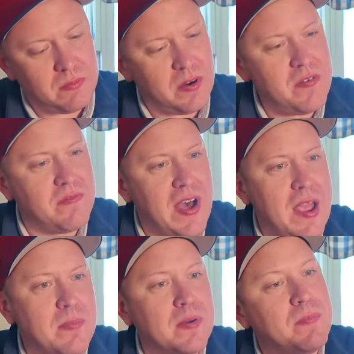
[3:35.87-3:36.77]
Very
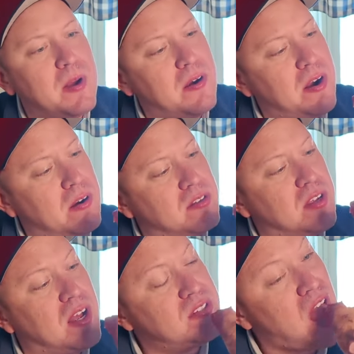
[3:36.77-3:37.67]
vibrant marinara
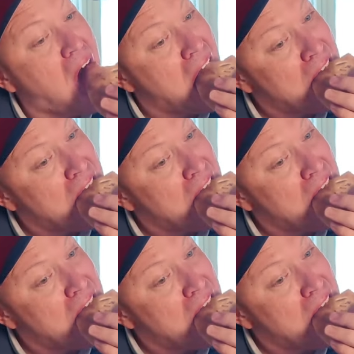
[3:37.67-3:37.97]
sauce.